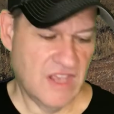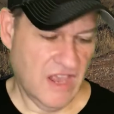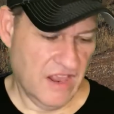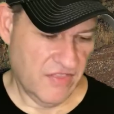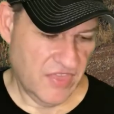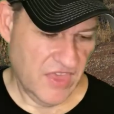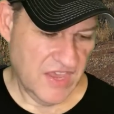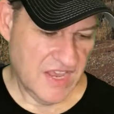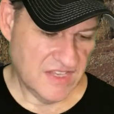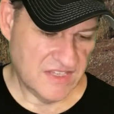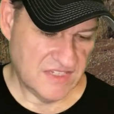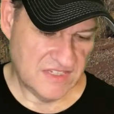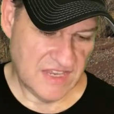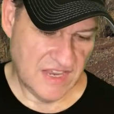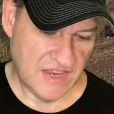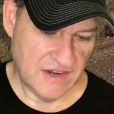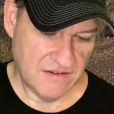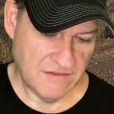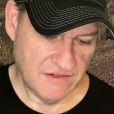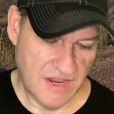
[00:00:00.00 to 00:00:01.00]
think it
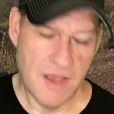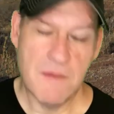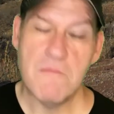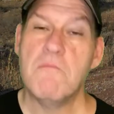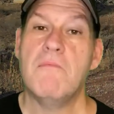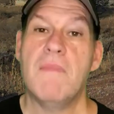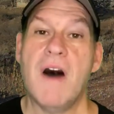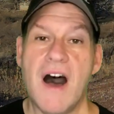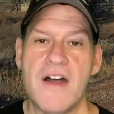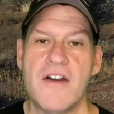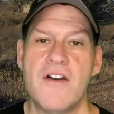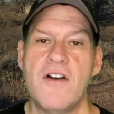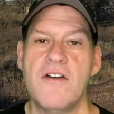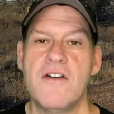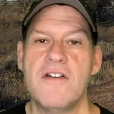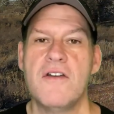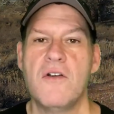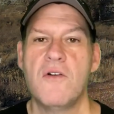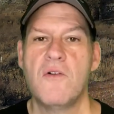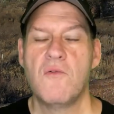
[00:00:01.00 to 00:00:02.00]
said,
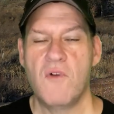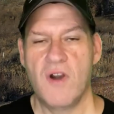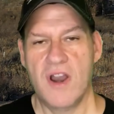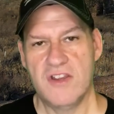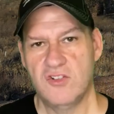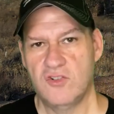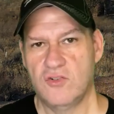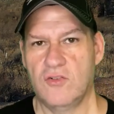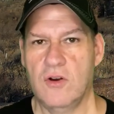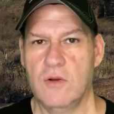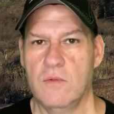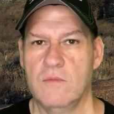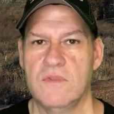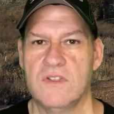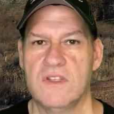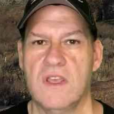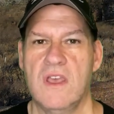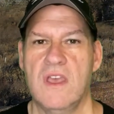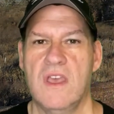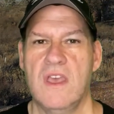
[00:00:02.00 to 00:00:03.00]
modern
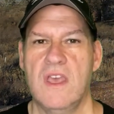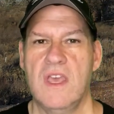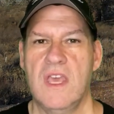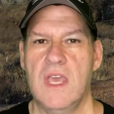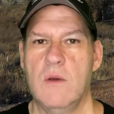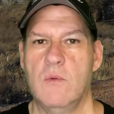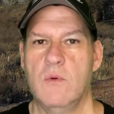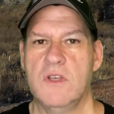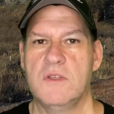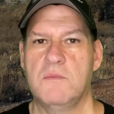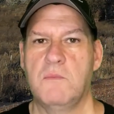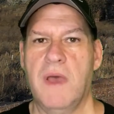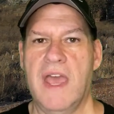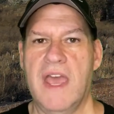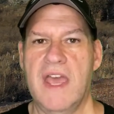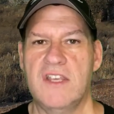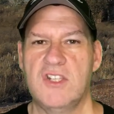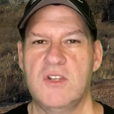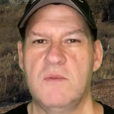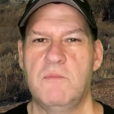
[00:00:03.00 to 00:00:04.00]
restrooms. It was
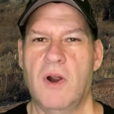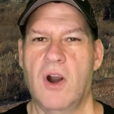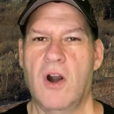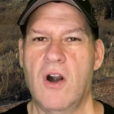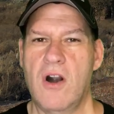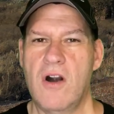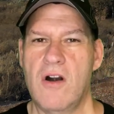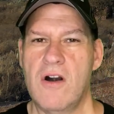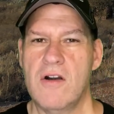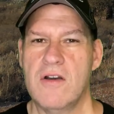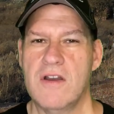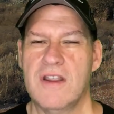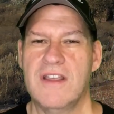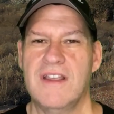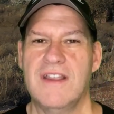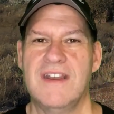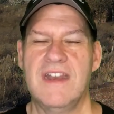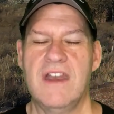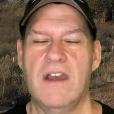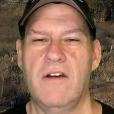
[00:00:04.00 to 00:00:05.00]
past barred
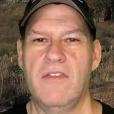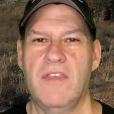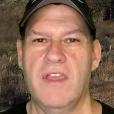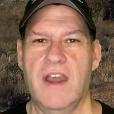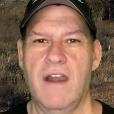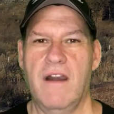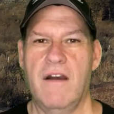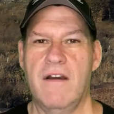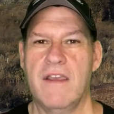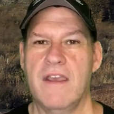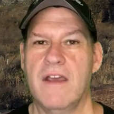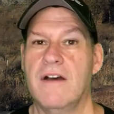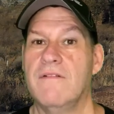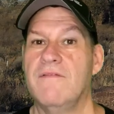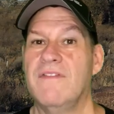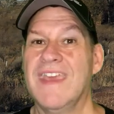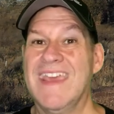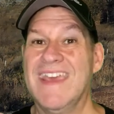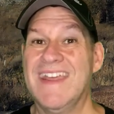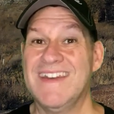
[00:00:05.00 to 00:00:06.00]
near the area
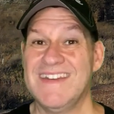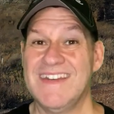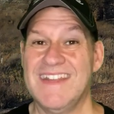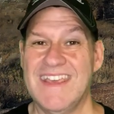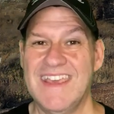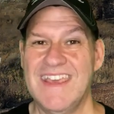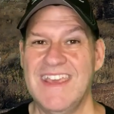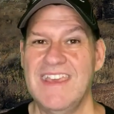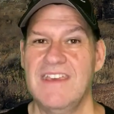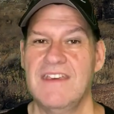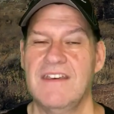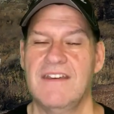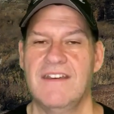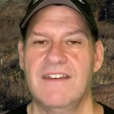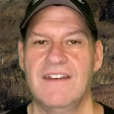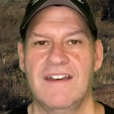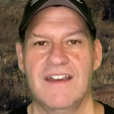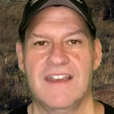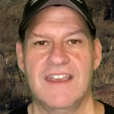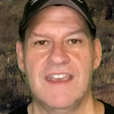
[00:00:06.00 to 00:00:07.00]
of ND.
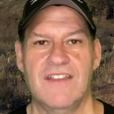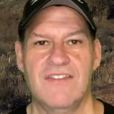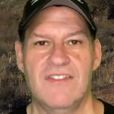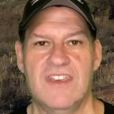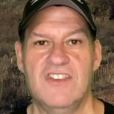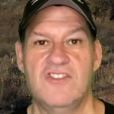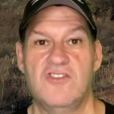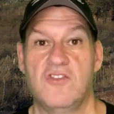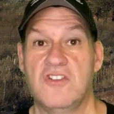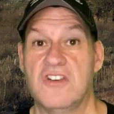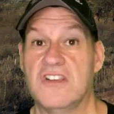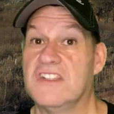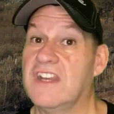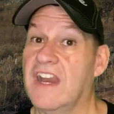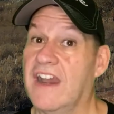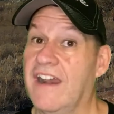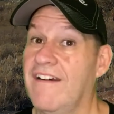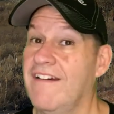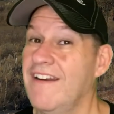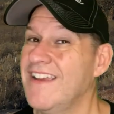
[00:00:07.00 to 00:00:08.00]
Again, these are just
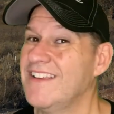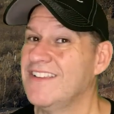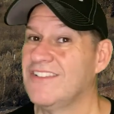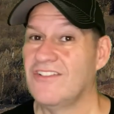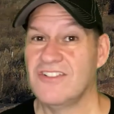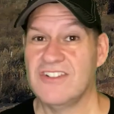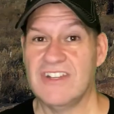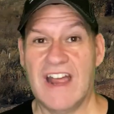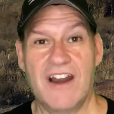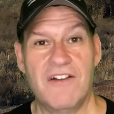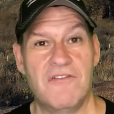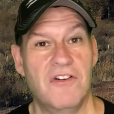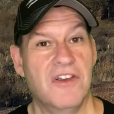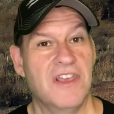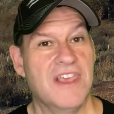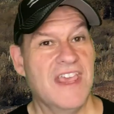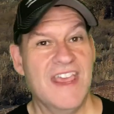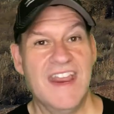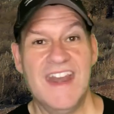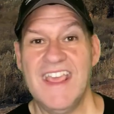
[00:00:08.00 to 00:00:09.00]
areas. There's not
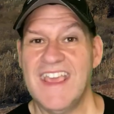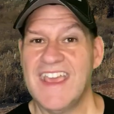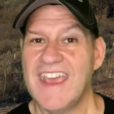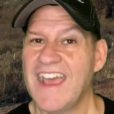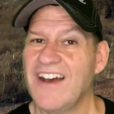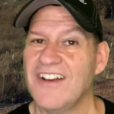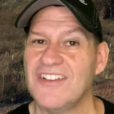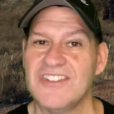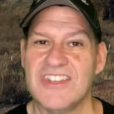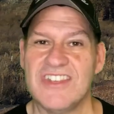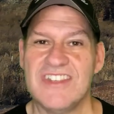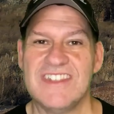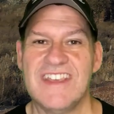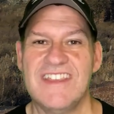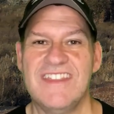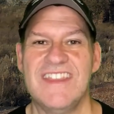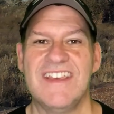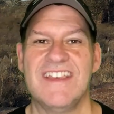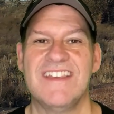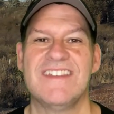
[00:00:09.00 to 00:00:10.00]
really any houses
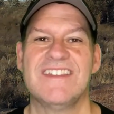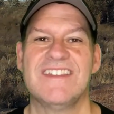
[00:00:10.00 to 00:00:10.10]
in this